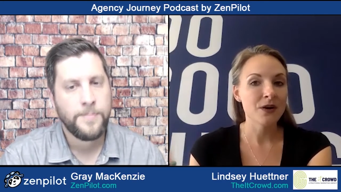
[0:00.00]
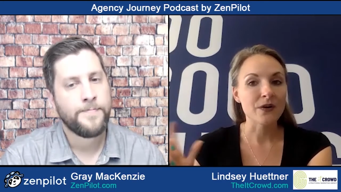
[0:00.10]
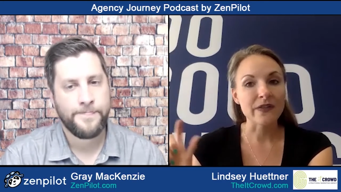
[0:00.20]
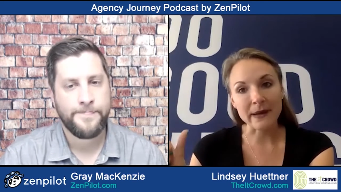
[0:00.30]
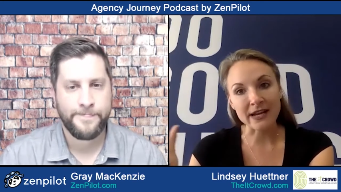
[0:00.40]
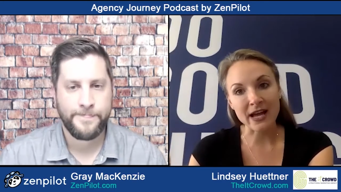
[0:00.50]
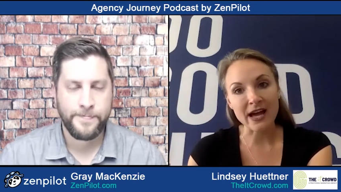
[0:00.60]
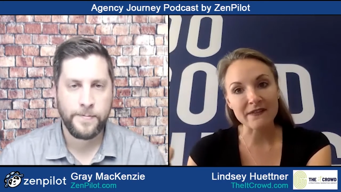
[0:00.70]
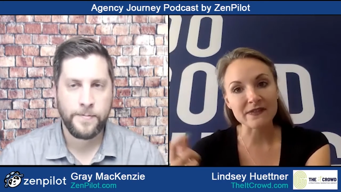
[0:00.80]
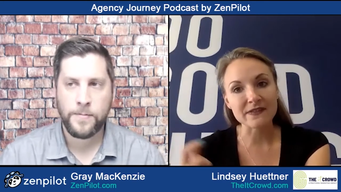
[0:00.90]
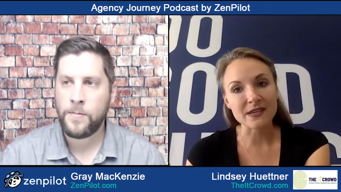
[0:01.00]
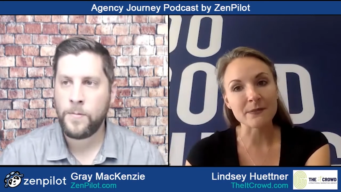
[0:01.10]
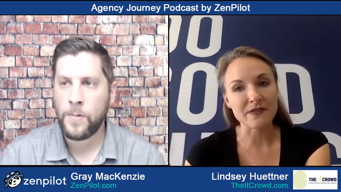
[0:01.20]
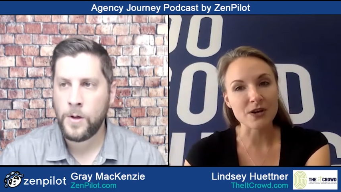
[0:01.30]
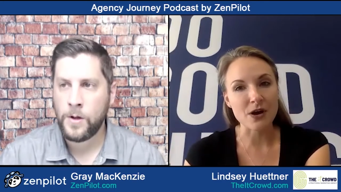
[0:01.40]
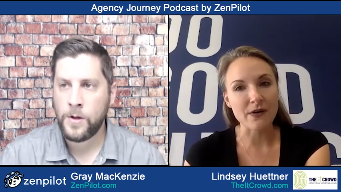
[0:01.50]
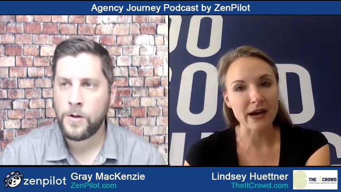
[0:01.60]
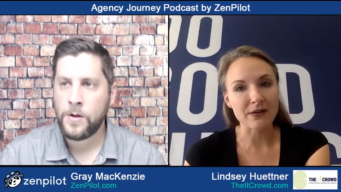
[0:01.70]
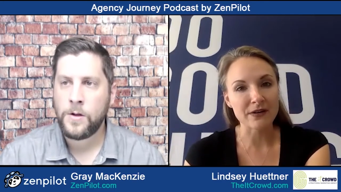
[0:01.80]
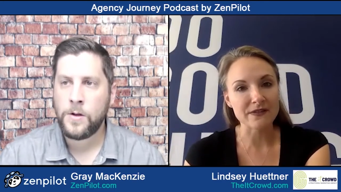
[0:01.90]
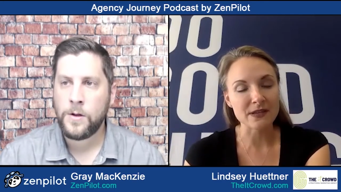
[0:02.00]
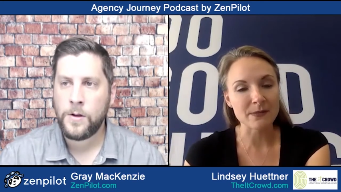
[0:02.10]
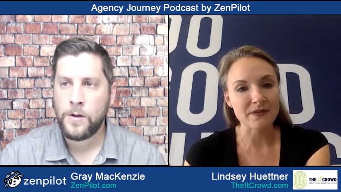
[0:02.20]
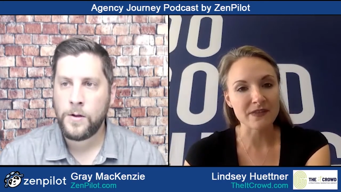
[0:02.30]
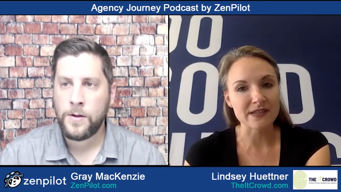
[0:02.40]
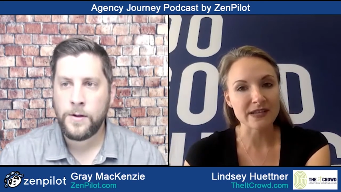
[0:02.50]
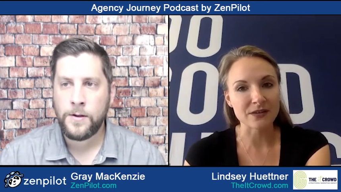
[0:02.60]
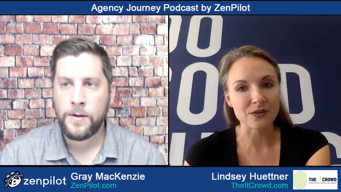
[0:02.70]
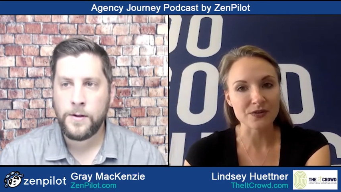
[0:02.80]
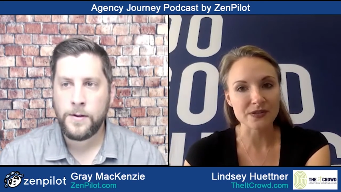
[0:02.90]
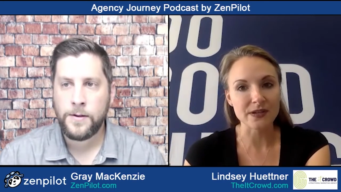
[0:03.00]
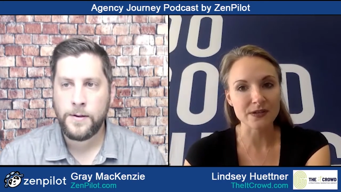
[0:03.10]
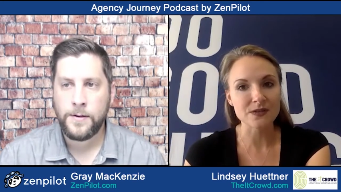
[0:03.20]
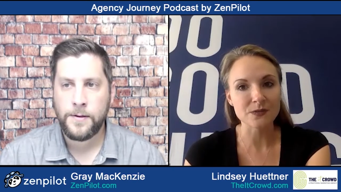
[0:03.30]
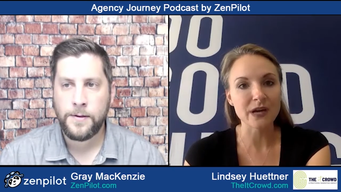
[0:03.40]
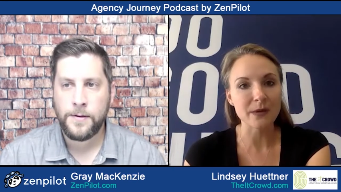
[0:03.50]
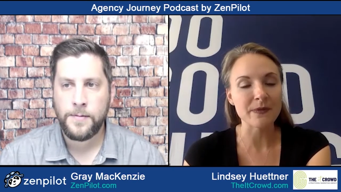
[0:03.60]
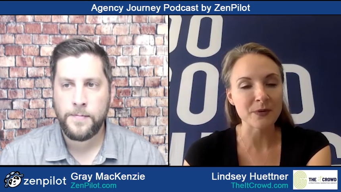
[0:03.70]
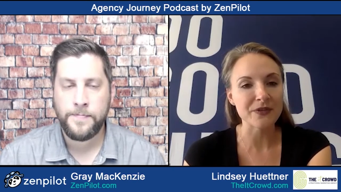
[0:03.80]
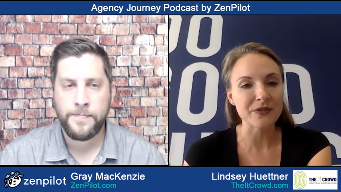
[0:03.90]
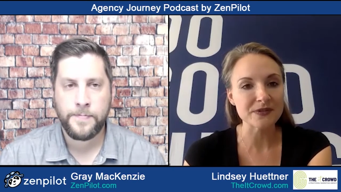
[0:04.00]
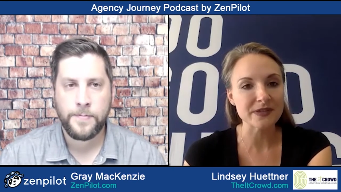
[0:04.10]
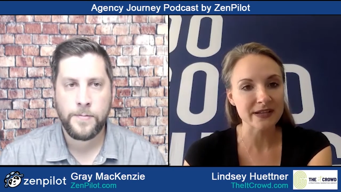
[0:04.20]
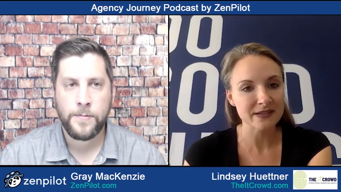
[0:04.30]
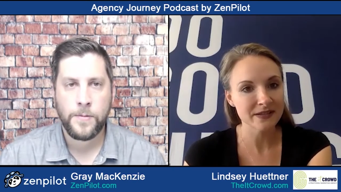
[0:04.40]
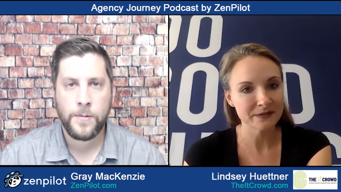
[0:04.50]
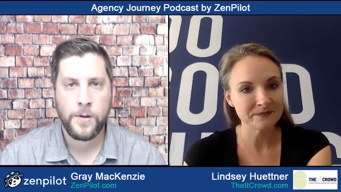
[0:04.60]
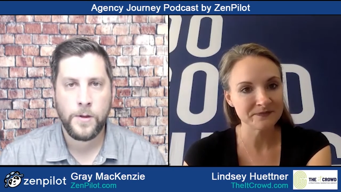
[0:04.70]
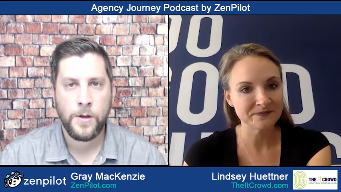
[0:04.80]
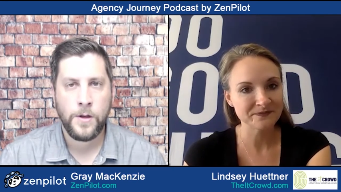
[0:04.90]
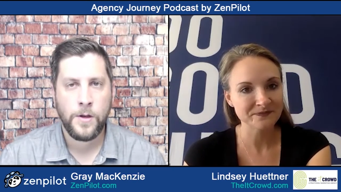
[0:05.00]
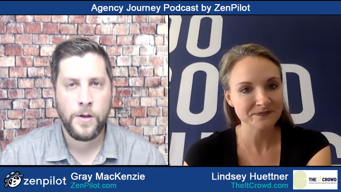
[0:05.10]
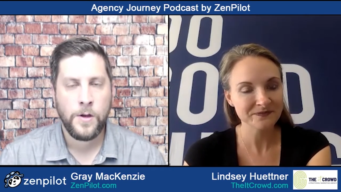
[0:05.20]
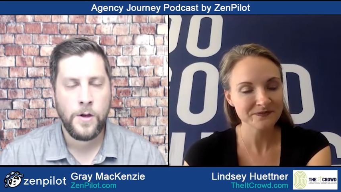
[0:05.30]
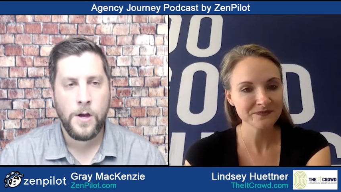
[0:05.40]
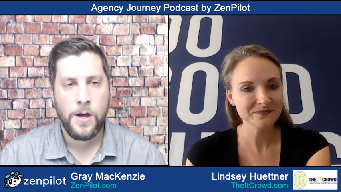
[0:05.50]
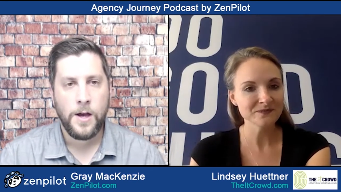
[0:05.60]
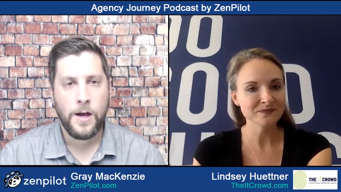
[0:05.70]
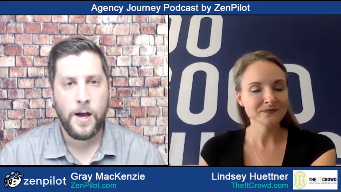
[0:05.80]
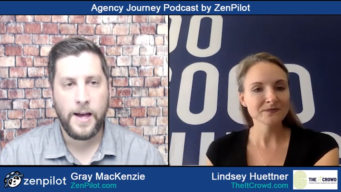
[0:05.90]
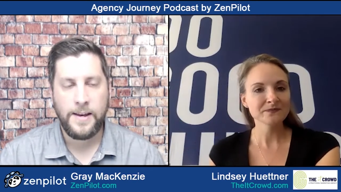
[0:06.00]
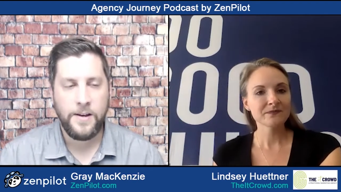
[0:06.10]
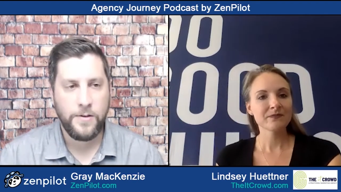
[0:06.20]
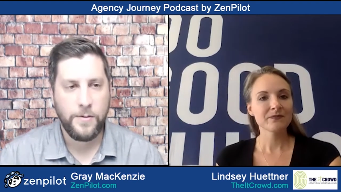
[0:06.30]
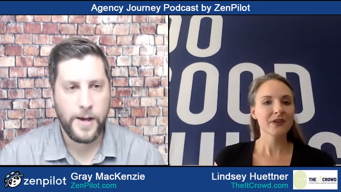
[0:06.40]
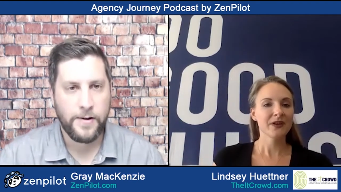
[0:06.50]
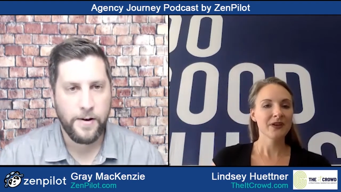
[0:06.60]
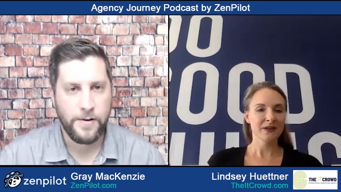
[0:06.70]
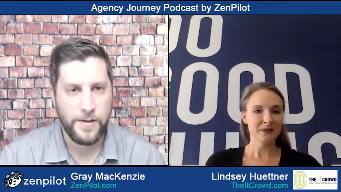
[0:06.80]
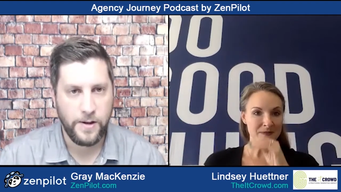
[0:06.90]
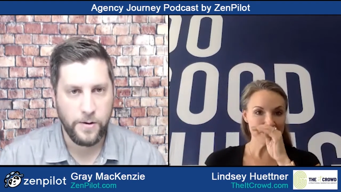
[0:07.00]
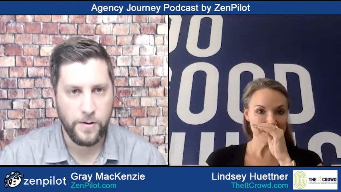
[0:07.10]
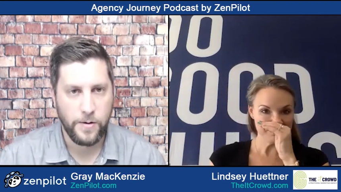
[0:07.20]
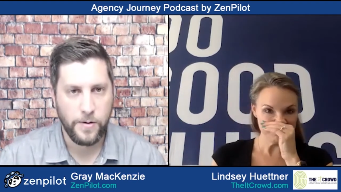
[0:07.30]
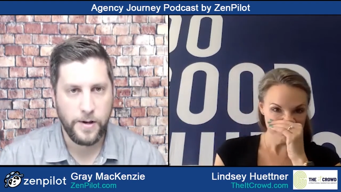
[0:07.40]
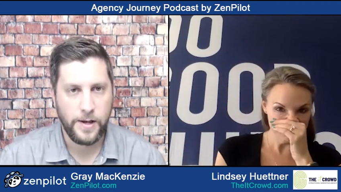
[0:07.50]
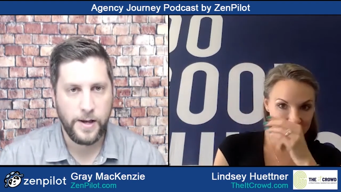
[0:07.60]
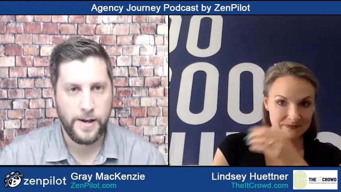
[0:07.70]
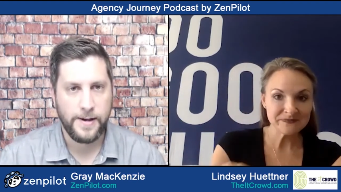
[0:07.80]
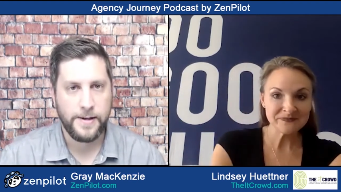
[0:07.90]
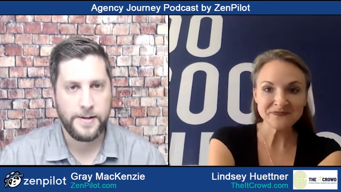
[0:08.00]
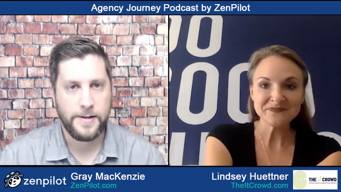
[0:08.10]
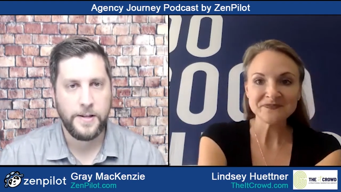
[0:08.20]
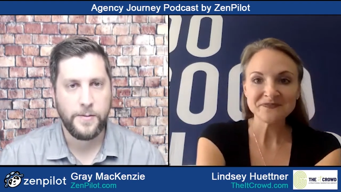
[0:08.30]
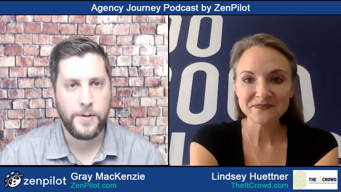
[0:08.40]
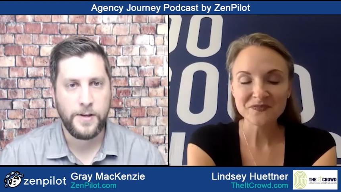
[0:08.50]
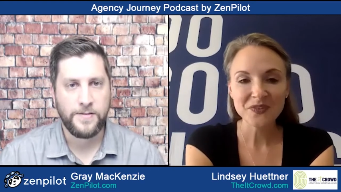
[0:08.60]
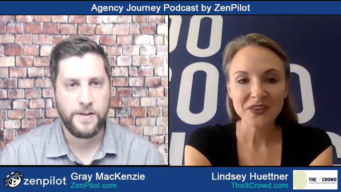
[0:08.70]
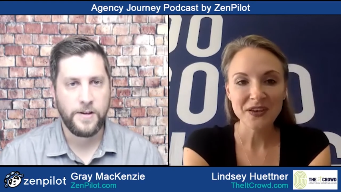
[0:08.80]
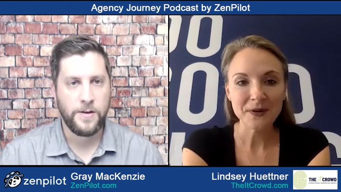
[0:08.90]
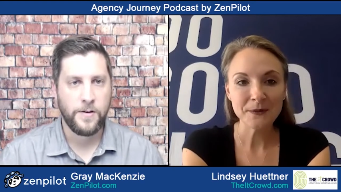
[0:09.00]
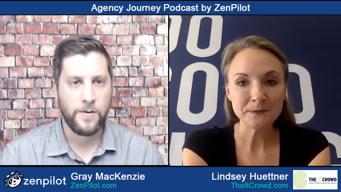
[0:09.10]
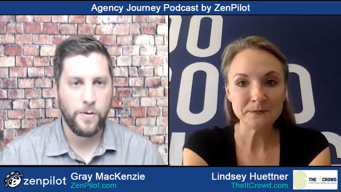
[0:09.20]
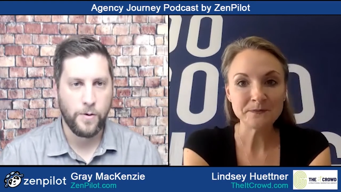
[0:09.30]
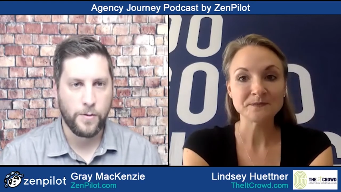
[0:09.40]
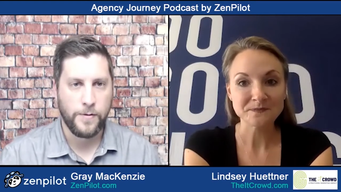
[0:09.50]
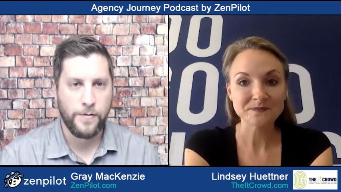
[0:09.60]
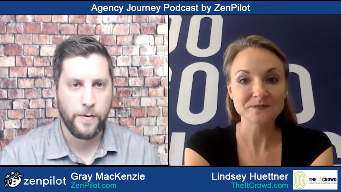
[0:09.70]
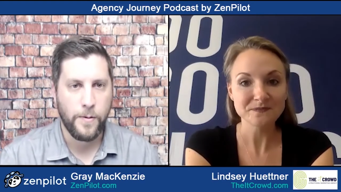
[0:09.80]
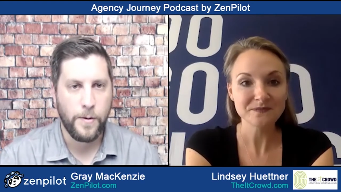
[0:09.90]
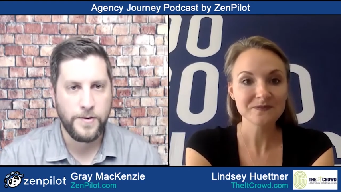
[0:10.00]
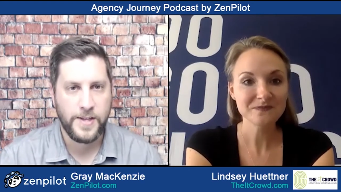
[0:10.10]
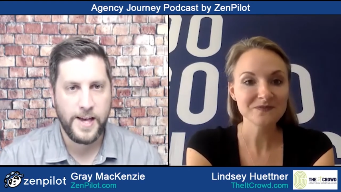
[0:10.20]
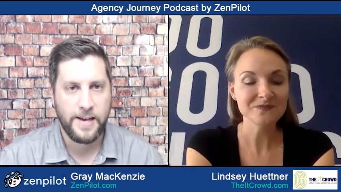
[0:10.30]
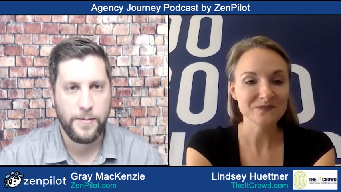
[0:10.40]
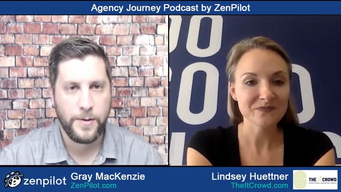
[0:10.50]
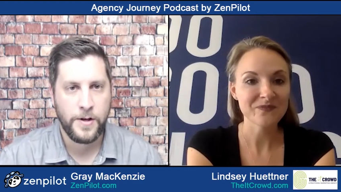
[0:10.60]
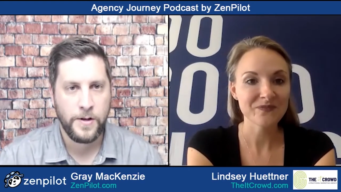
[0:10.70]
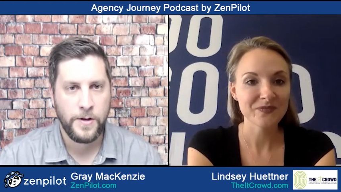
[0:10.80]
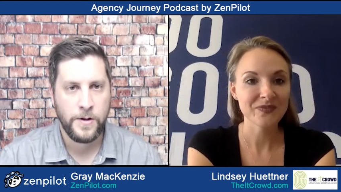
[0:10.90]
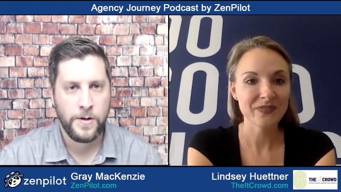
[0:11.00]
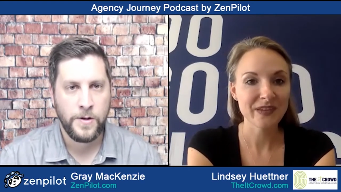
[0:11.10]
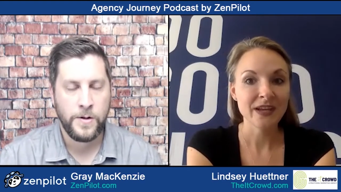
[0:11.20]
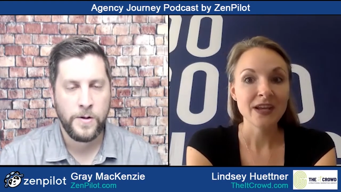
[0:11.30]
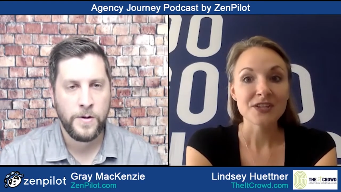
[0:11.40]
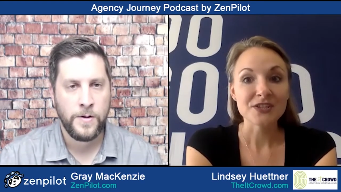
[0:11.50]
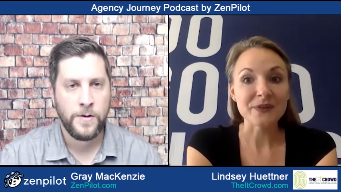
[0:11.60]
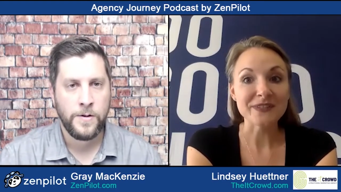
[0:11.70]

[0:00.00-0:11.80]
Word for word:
Speaker 1: or they might not have some of the know-how of some of the technical skills. So we'll help them with those things.
Speaker 2: I didn't know the background that you're in a B2C org before. What was that company?
Speaker 1: So it